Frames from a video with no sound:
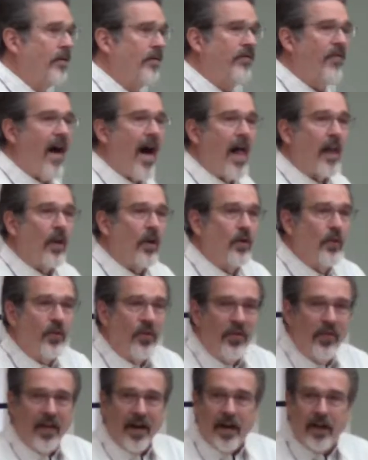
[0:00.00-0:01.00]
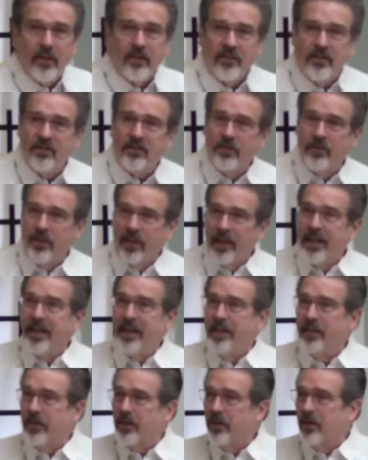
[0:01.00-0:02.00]
followed their
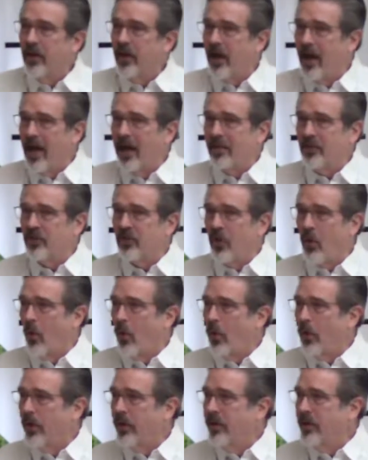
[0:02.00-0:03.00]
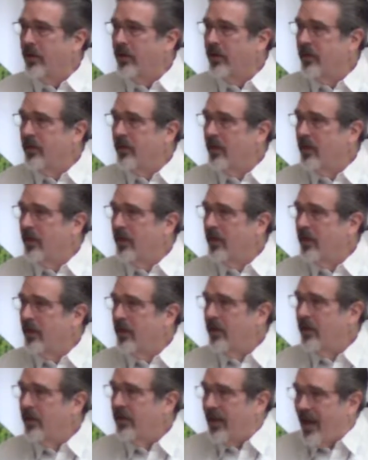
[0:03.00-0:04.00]
leader as Lord.
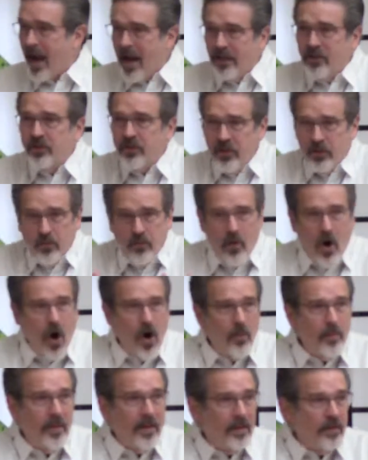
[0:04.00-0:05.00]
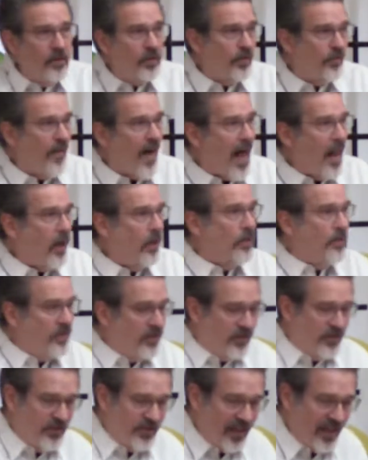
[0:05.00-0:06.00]
The ancient Romans followed
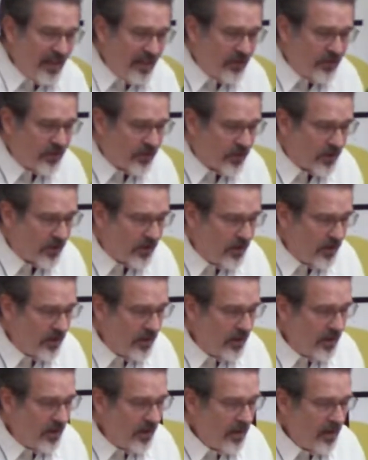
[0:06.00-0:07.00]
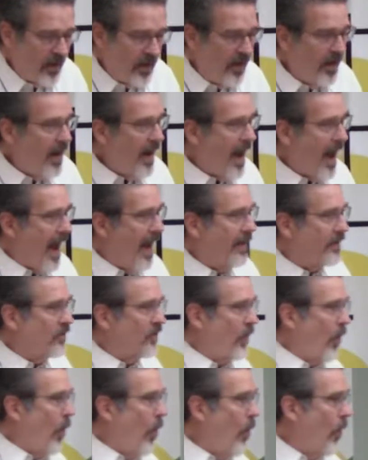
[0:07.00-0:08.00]
Caesar
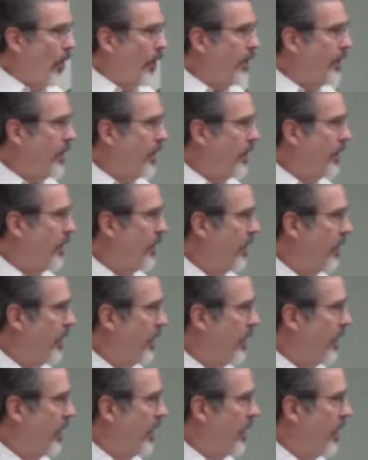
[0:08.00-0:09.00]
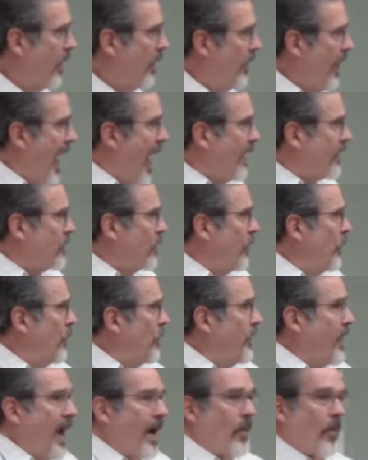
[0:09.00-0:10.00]
as Lord. That's
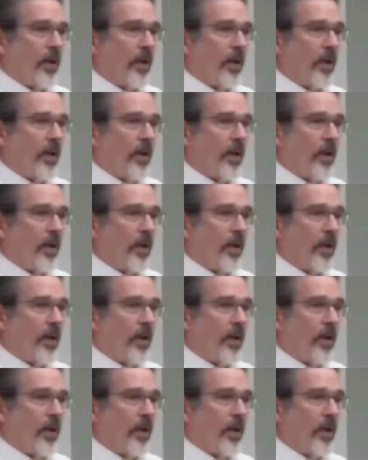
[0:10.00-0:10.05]
who they